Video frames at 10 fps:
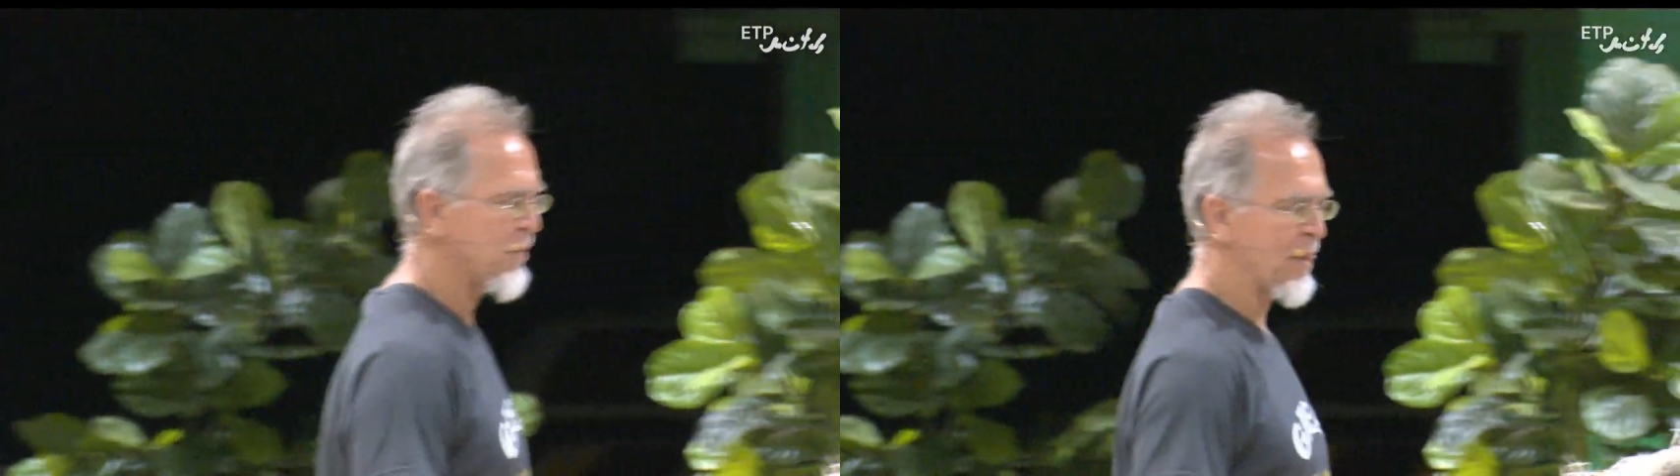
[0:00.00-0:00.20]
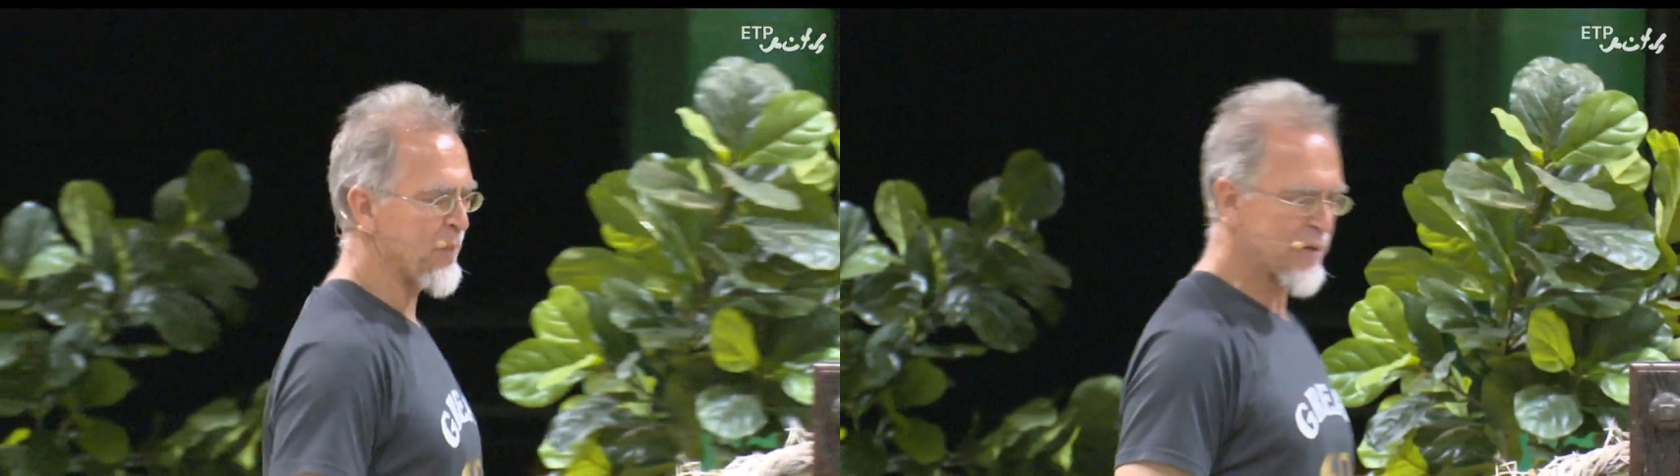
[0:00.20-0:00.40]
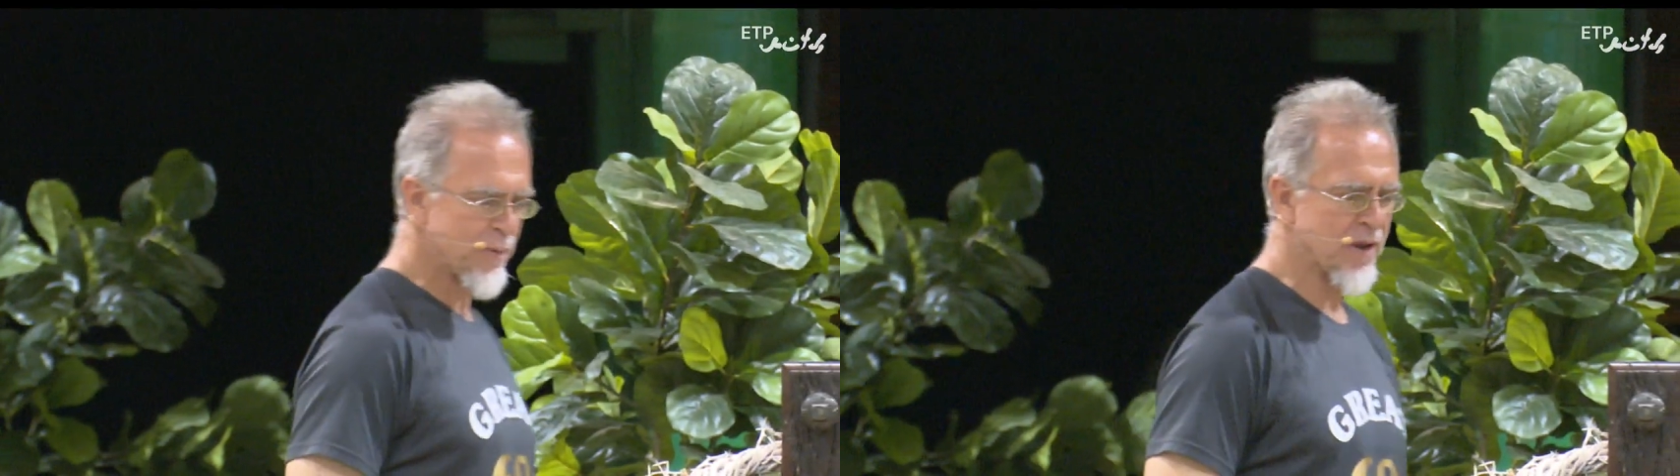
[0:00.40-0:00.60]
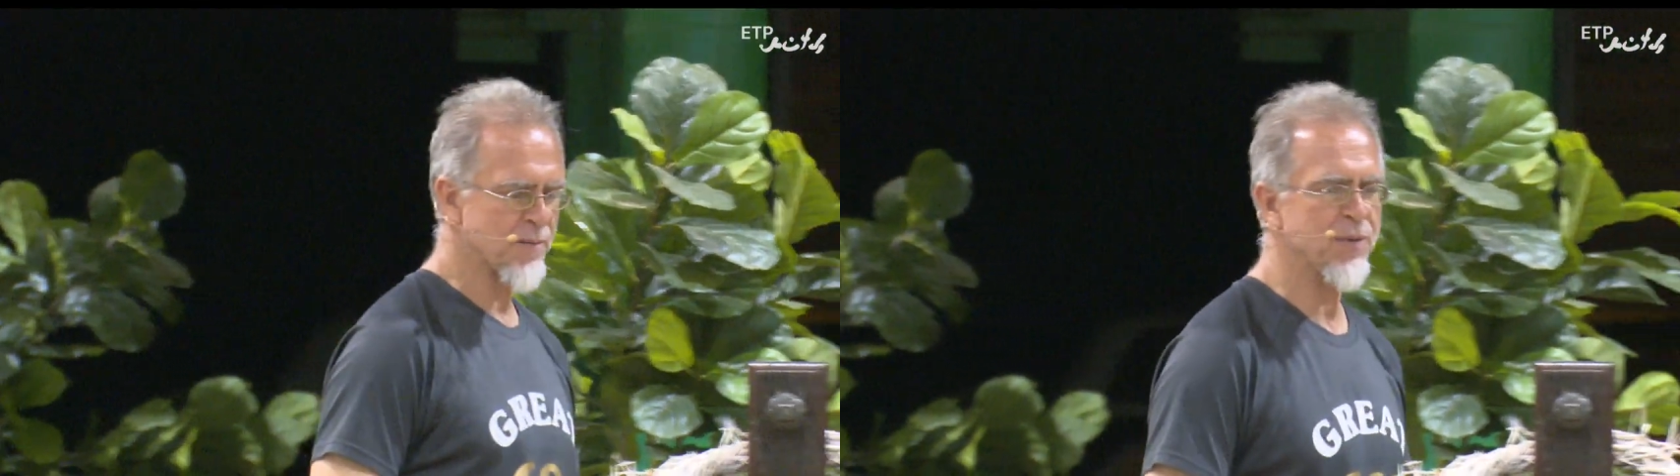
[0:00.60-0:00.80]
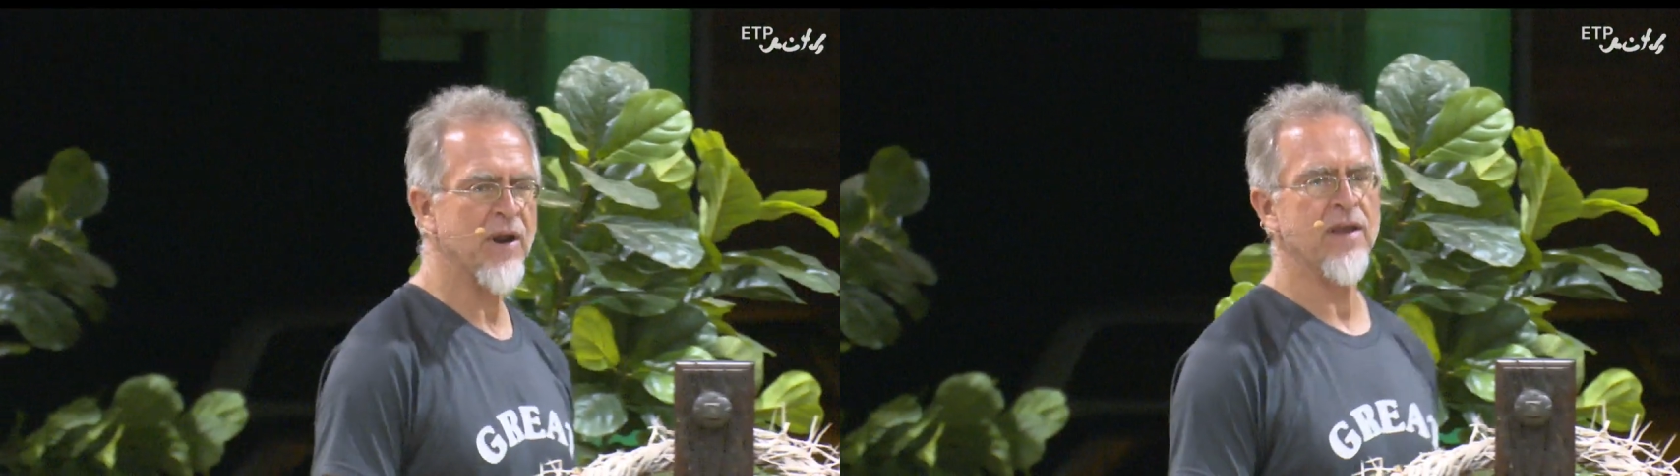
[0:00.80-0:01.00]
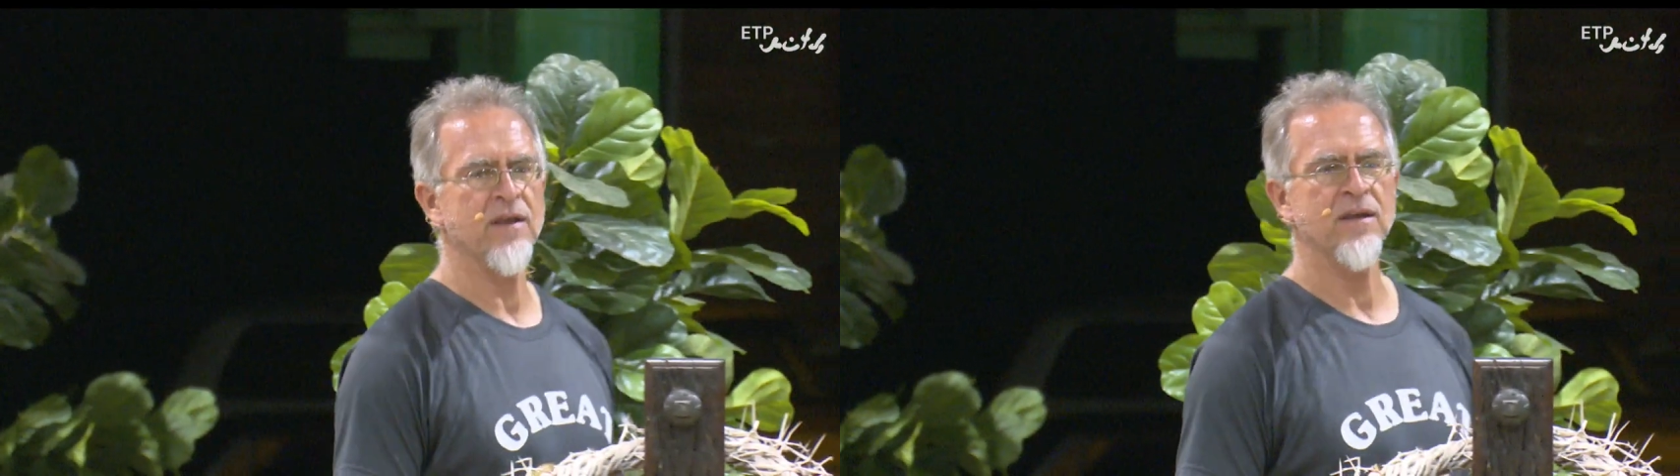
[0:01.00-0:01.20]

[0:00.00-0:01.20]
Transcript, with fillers: But we can pray.